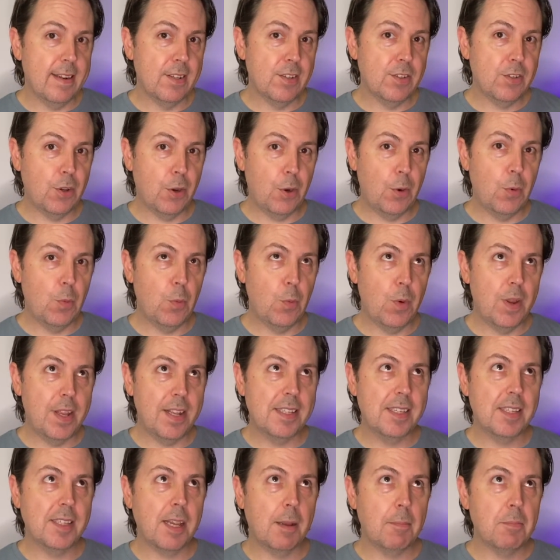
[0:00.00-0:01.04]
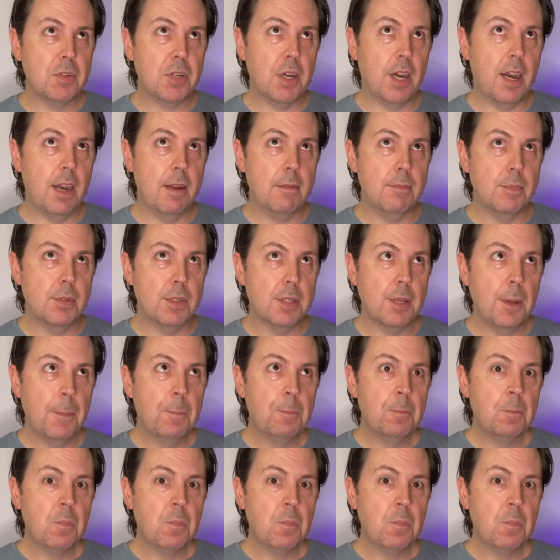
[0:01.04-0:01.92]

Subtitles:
So we sometimes